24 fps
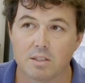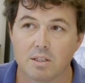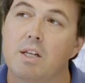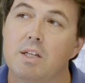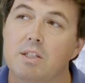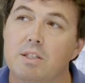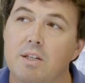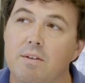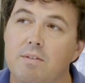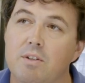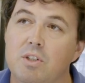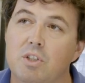It
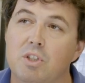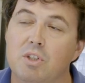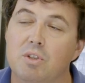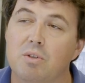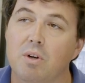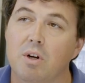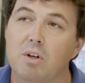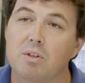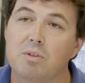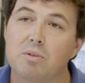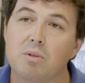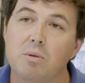doesn't have a
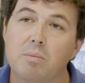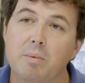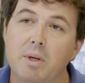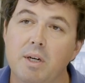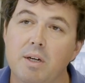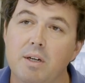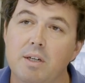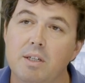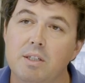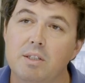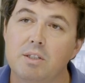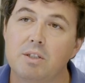structural
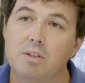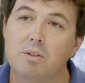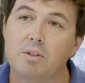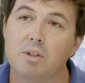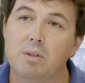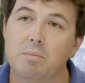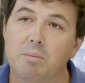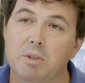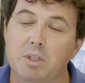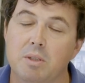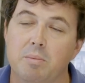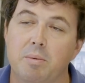bearing to
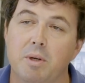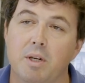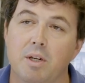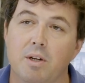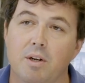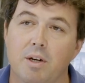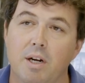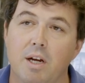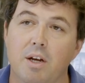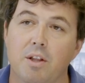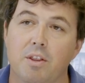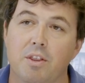it, but
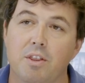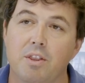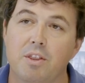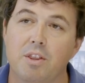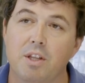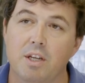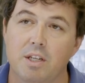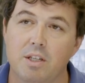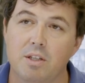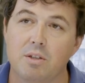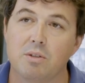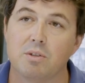depending on how
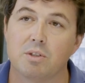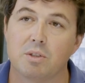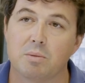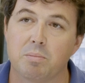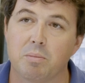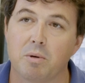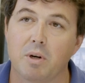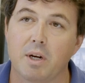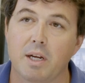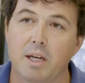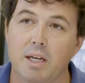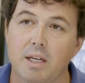thick you
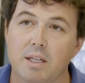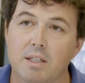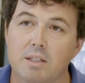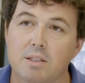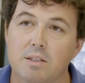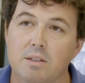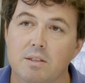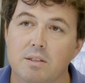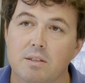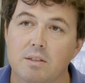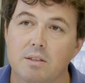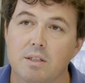spray
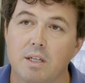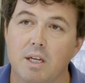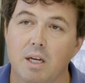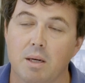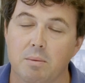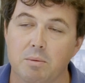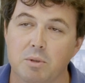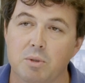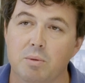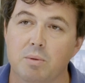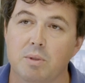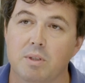it,
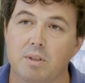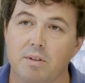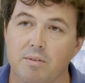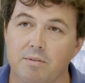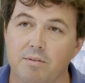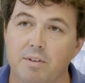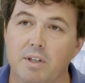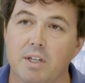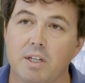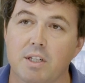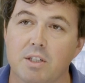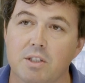helps with the
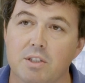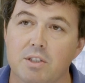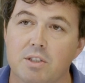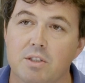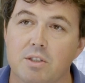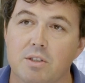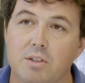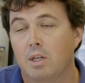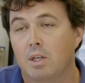finish.